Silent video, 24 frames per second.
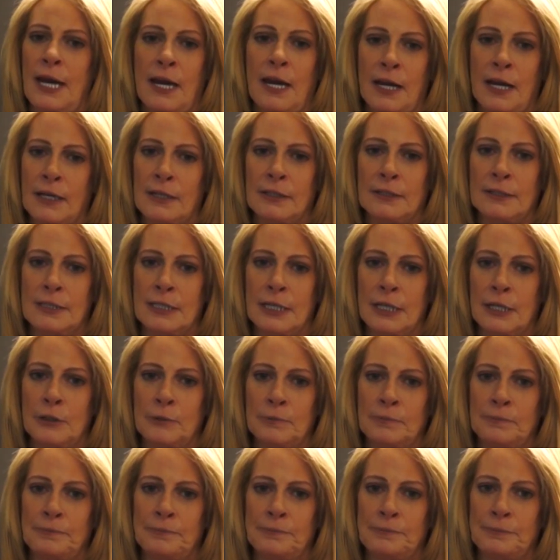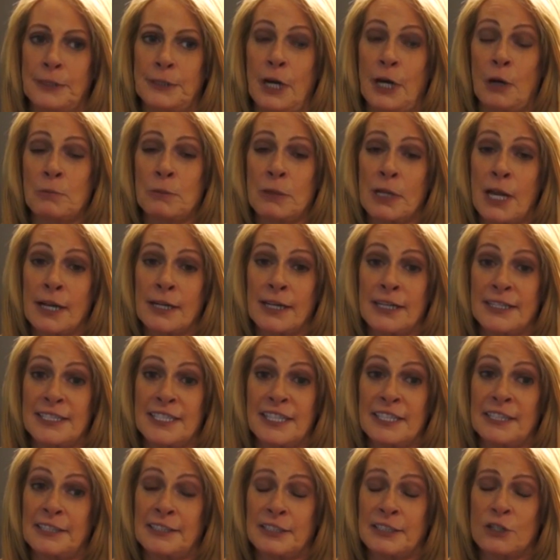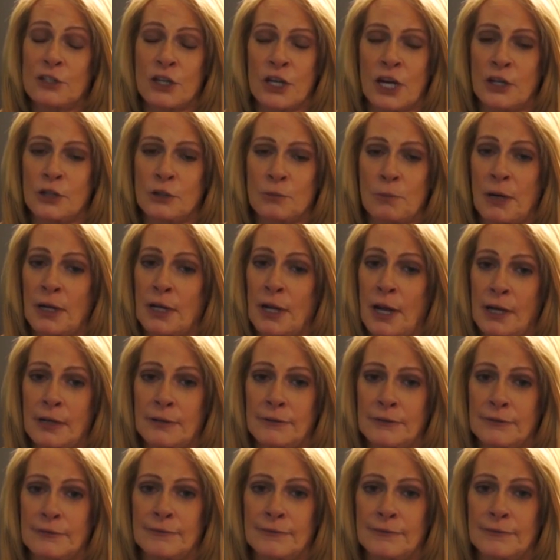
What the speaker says: And I'm glad I did it. It's changed my life.